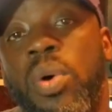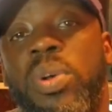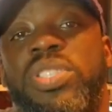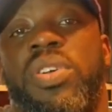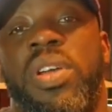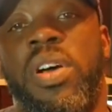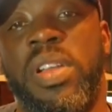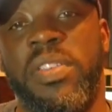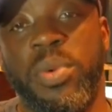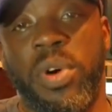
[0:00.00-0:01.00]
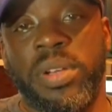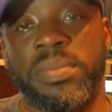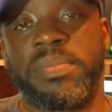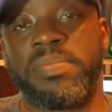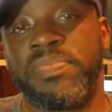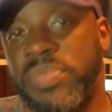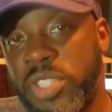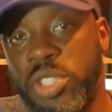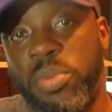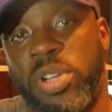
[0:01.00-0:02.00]
What's going on, everyone?
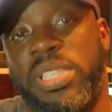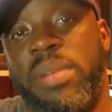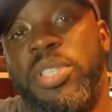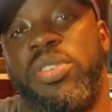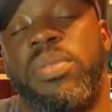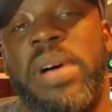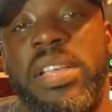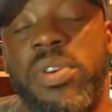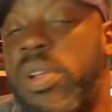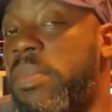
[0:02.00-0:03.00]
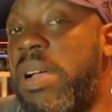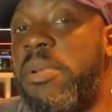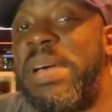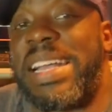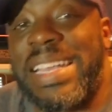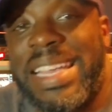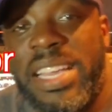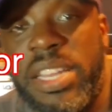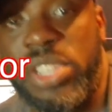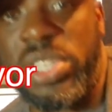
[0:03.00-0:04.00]
It's your boy Tommy Sotomayor, and I'm coming back
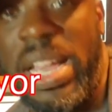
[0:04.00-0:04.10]
again, this